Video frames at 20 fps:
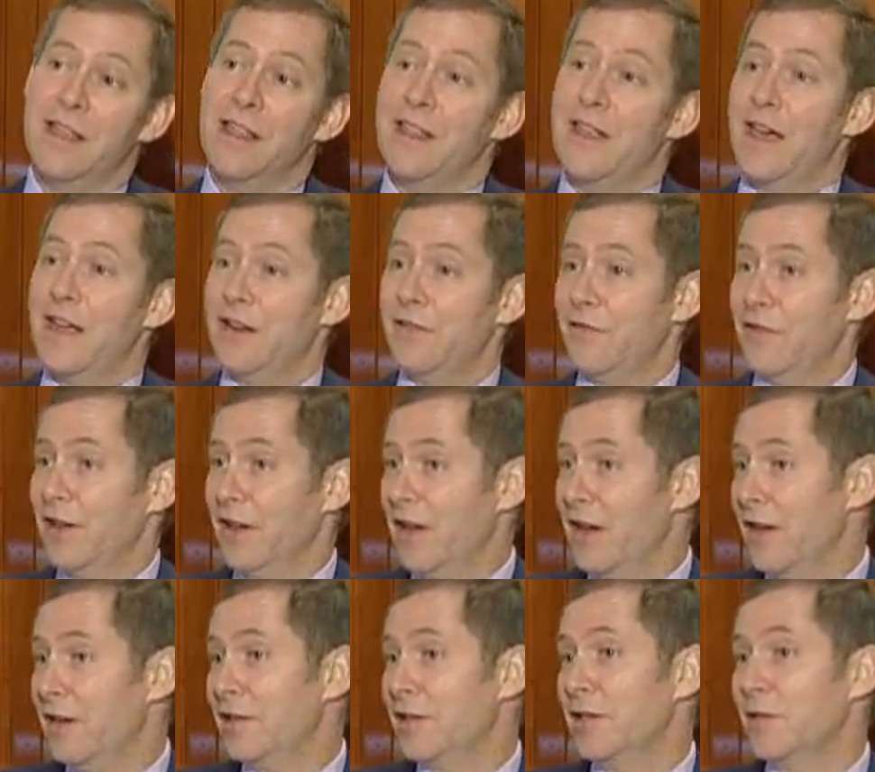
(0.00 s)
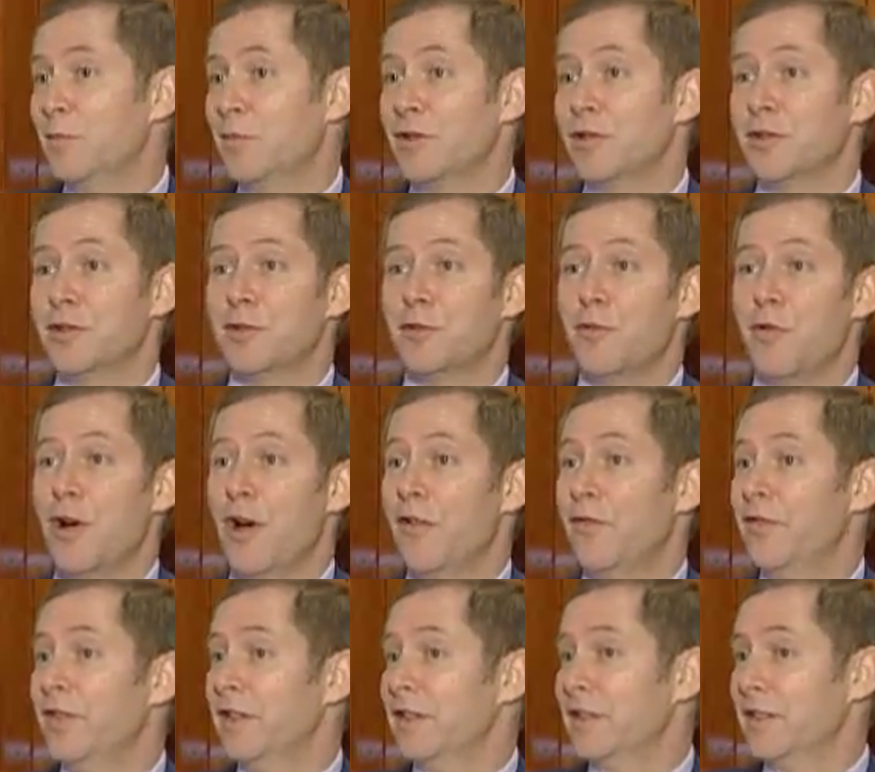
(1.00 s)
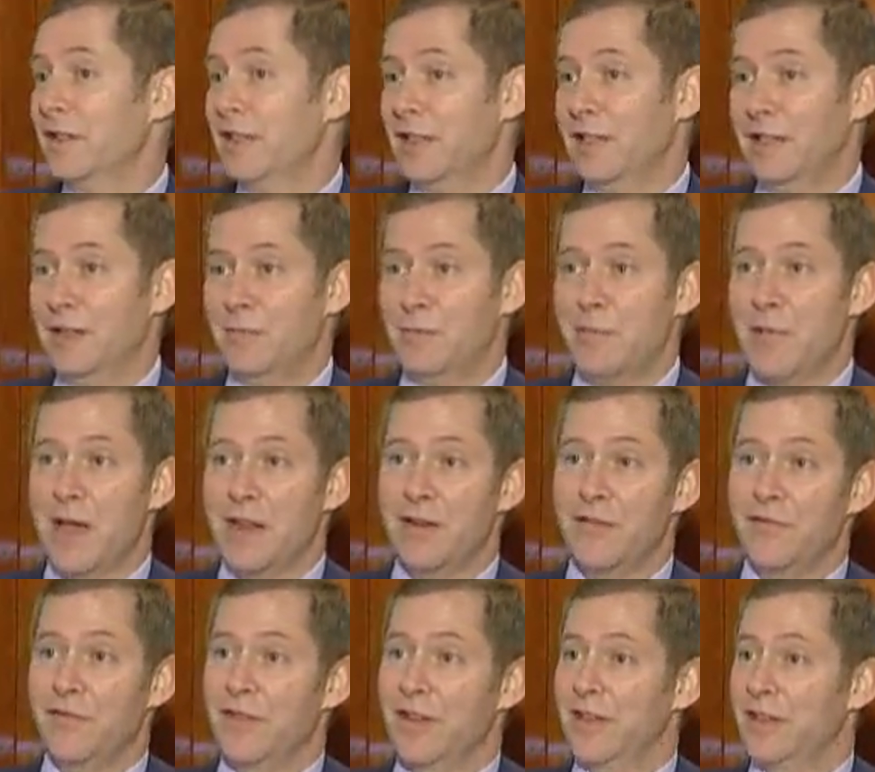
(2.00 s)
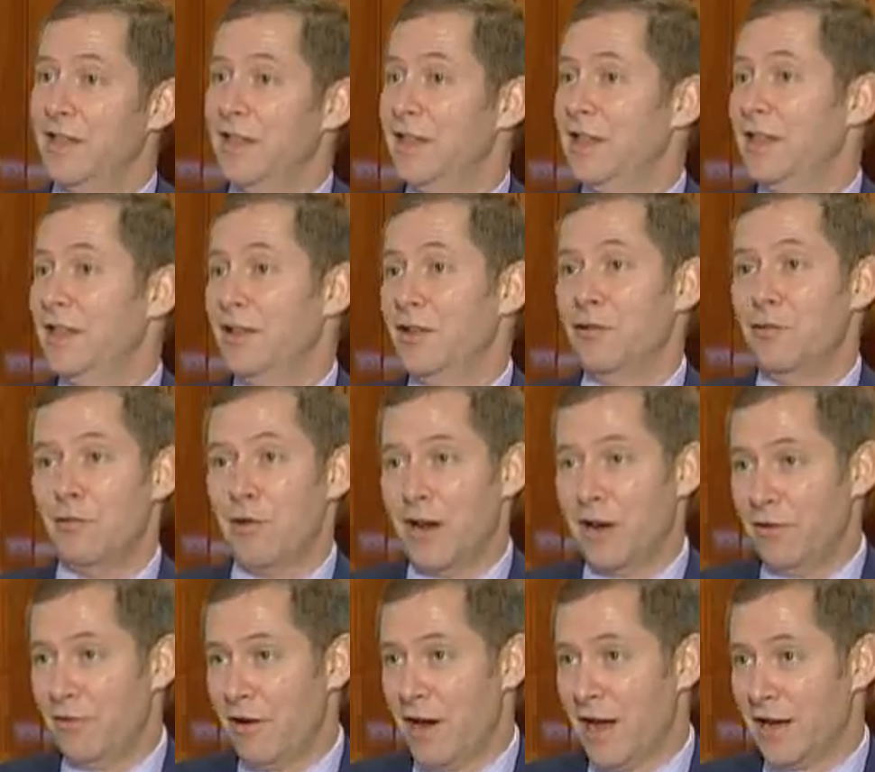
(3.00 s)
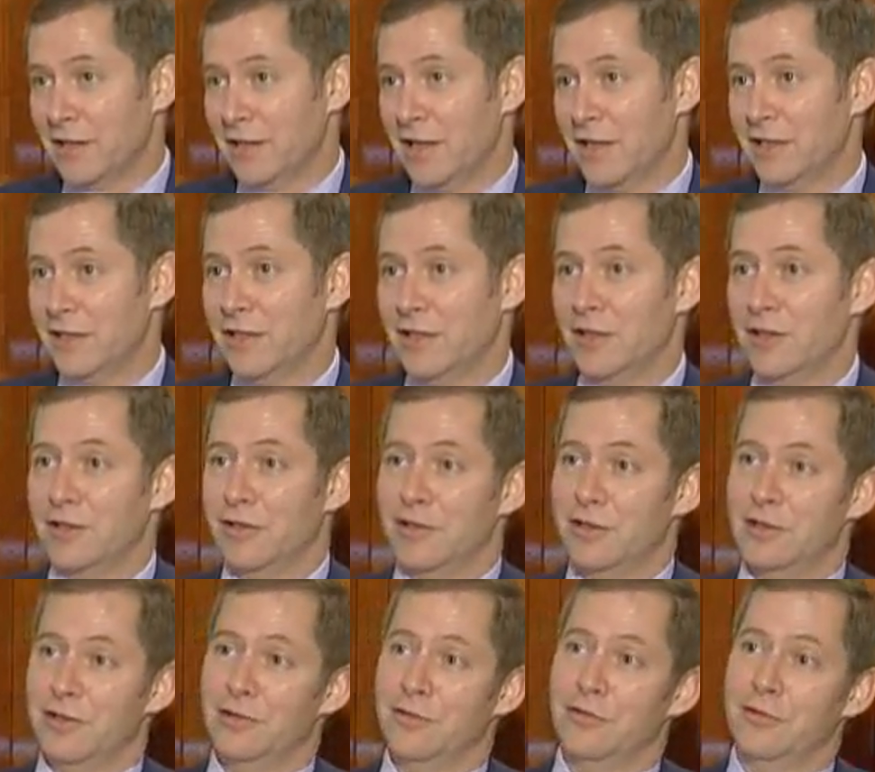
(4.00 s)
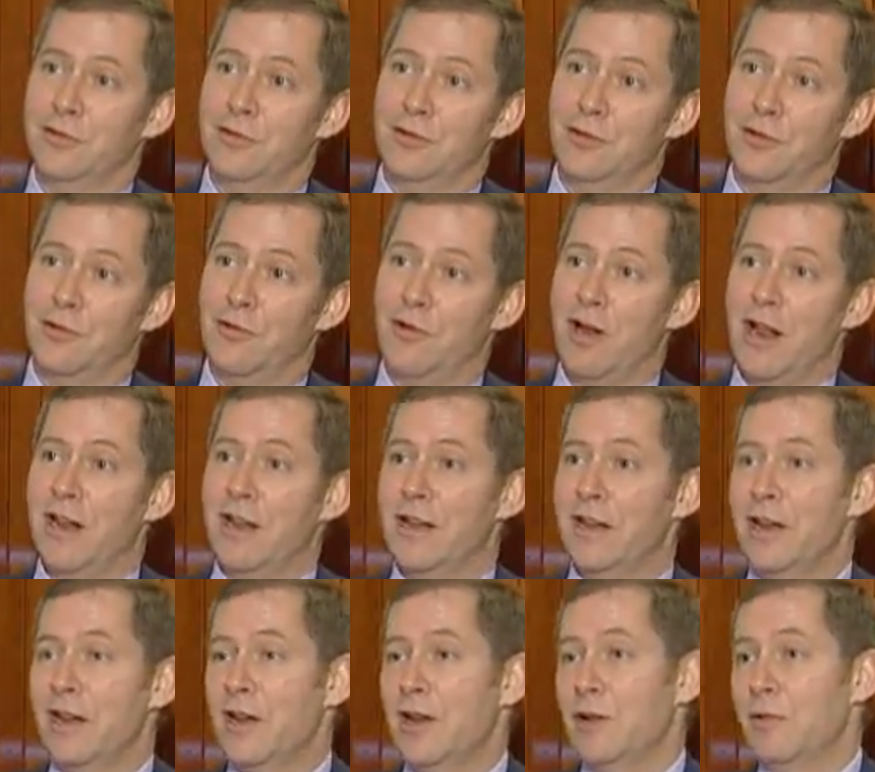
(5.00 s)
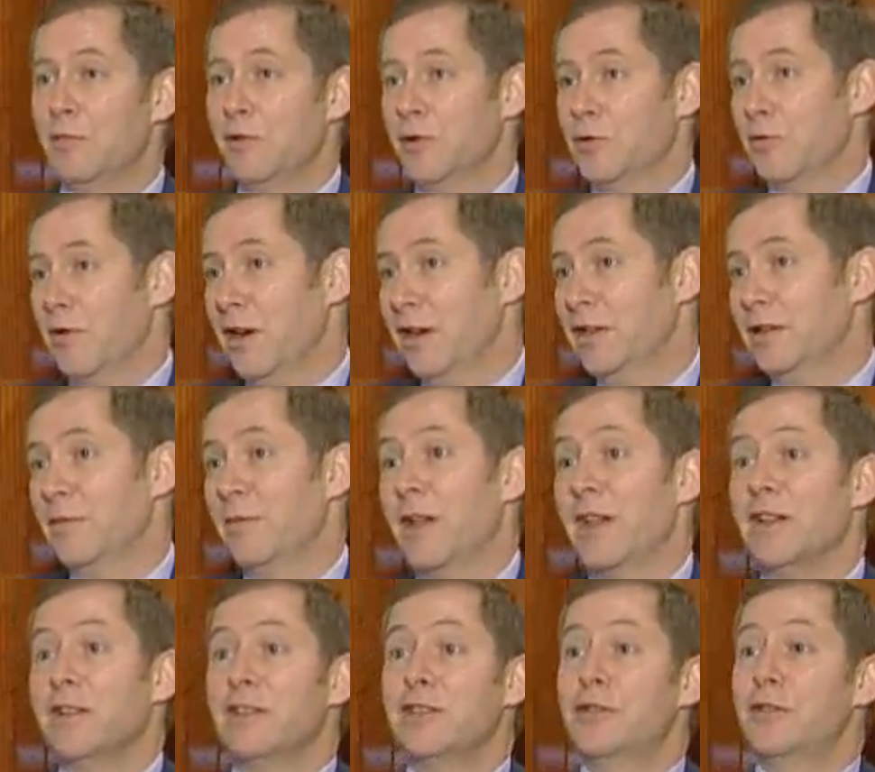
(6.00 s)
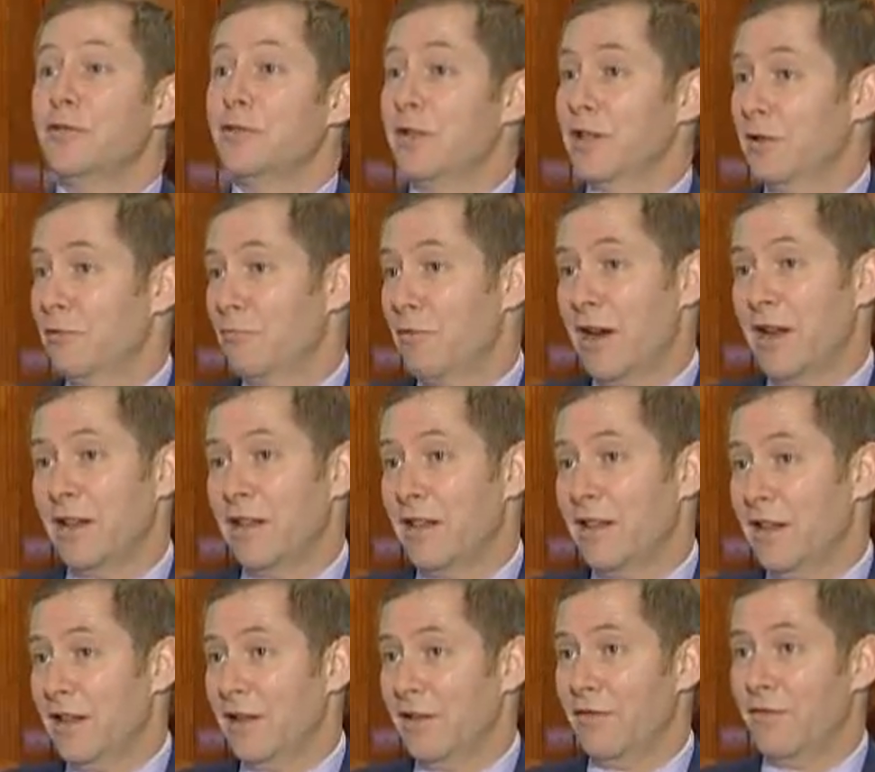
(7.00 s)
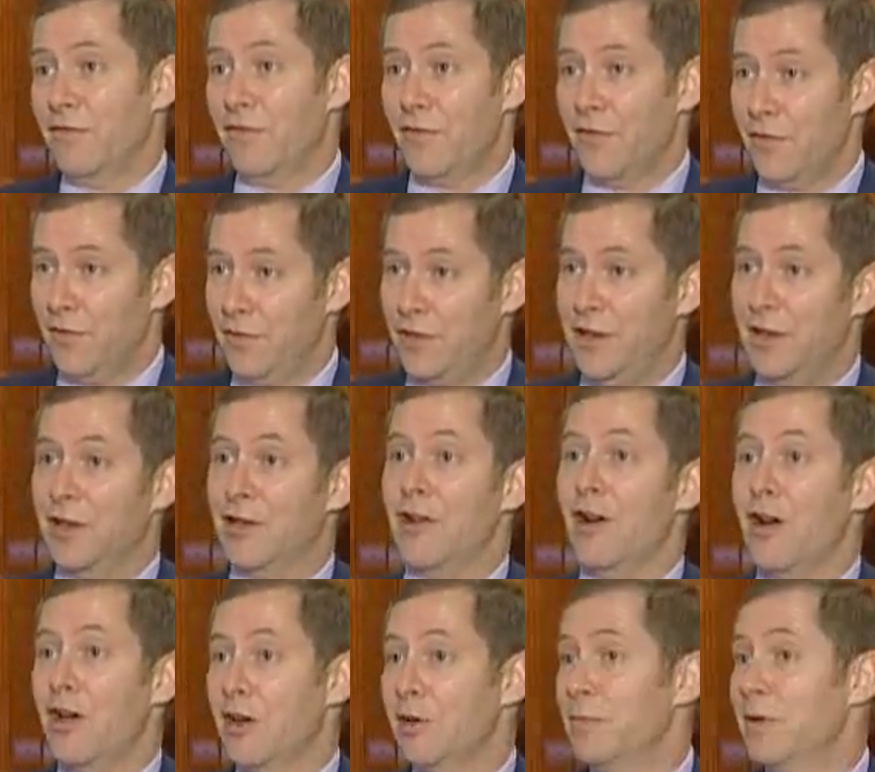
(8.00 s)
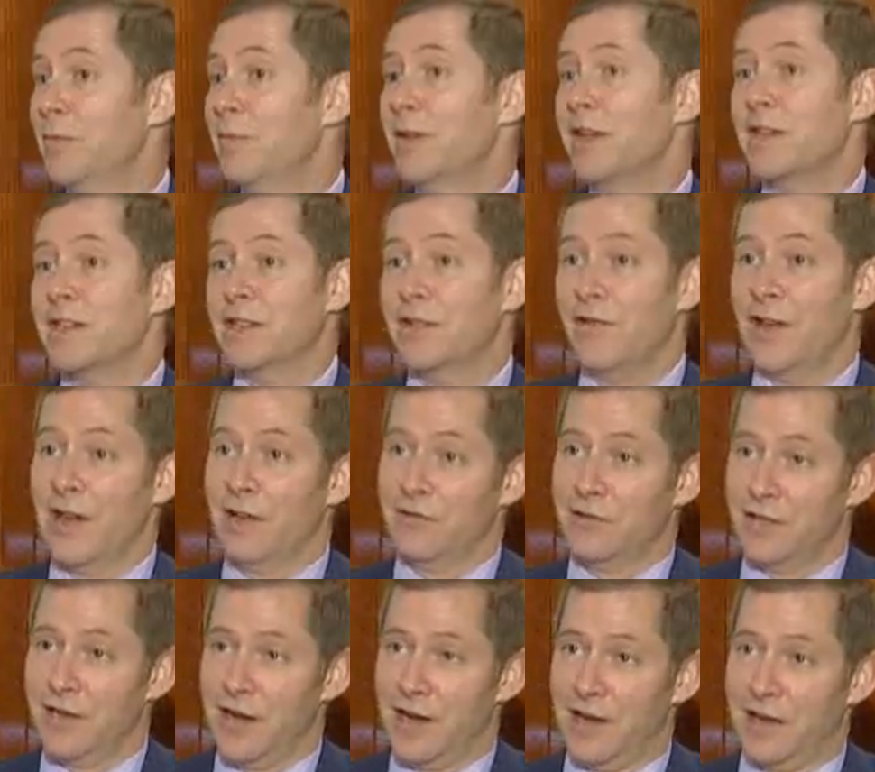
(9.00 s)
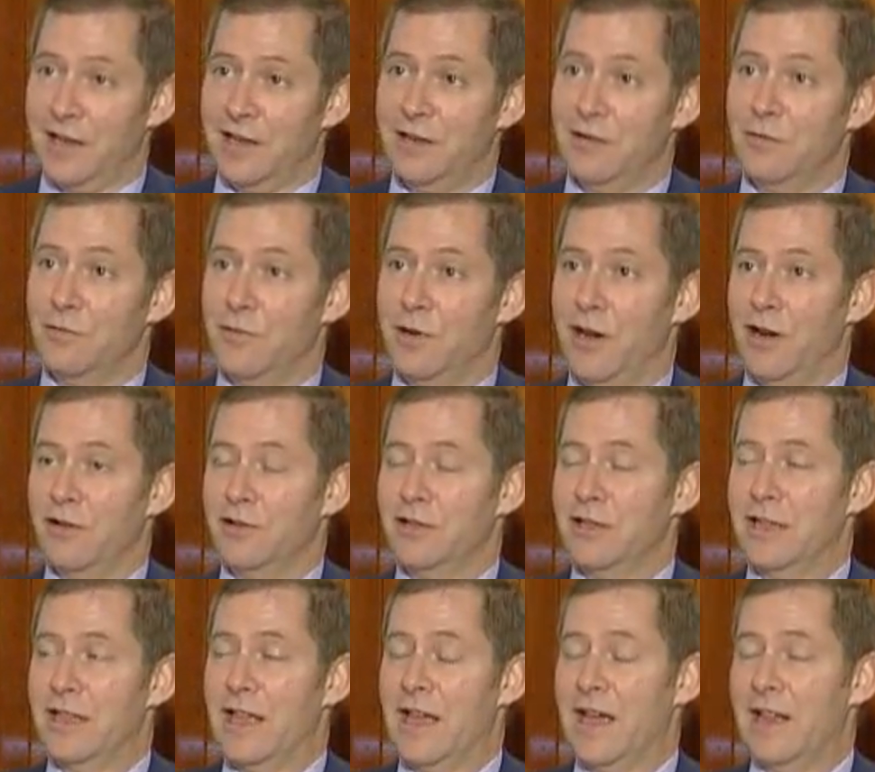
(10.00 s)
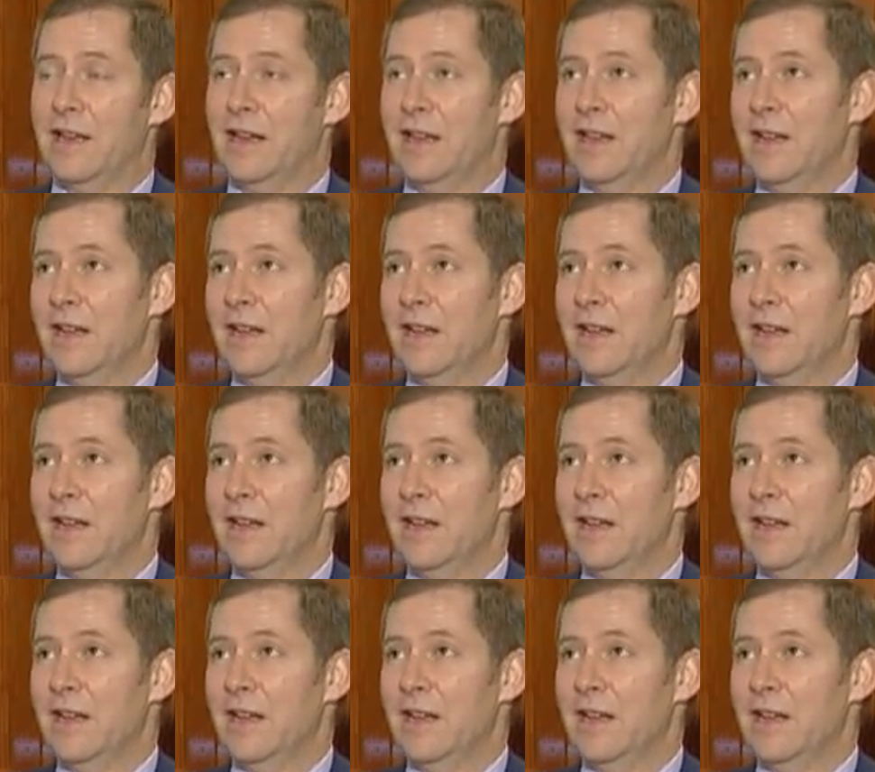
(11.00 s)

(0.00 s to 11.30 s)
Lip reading: that of the customers who obviously benefit the greater access to credit. We're trying to balance doing the right thing for the economy because of how tied we are to that.